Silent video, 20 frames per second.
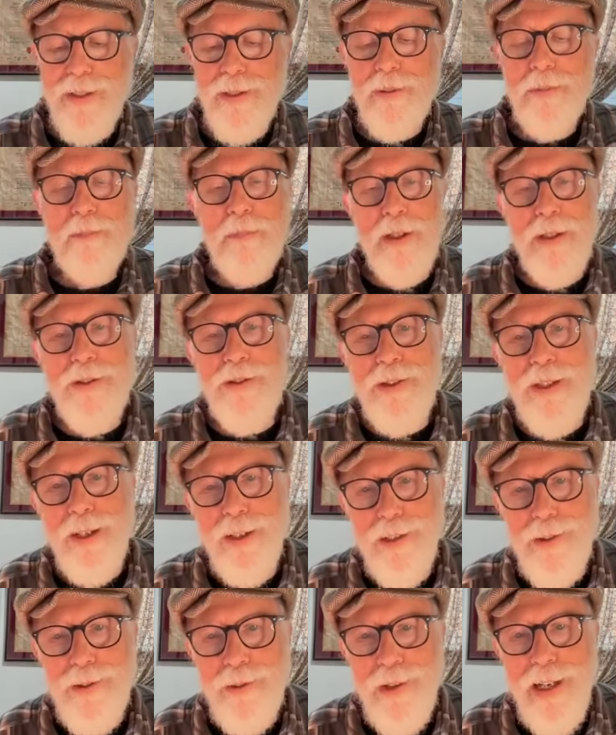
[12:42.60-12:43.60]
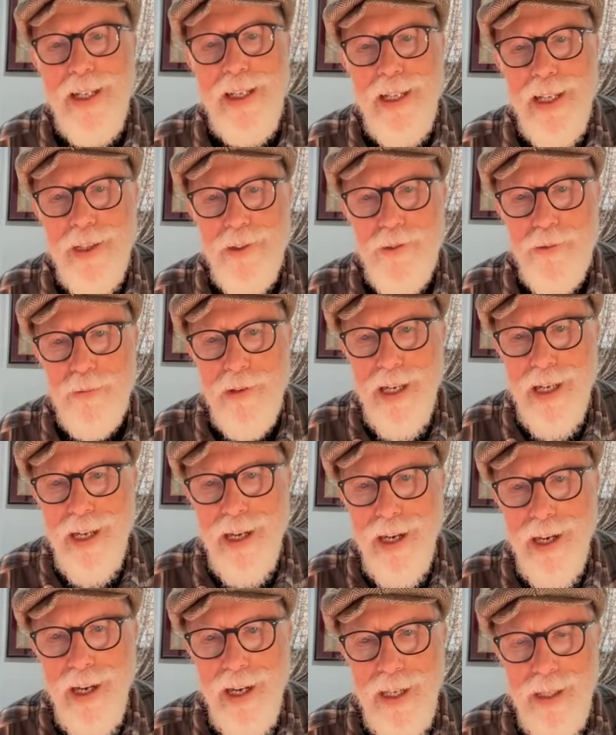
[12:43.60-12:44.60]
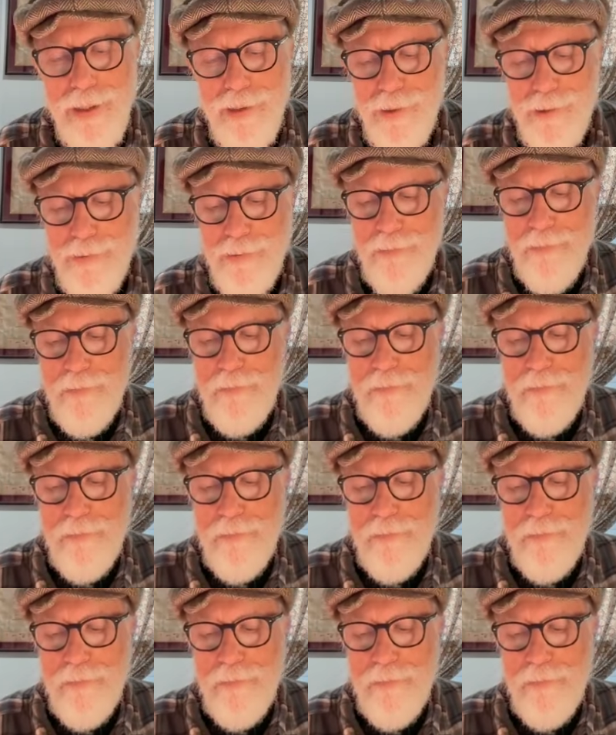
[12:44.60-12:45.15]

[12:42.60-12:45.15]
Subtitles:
it appears she also had x-ray eyes.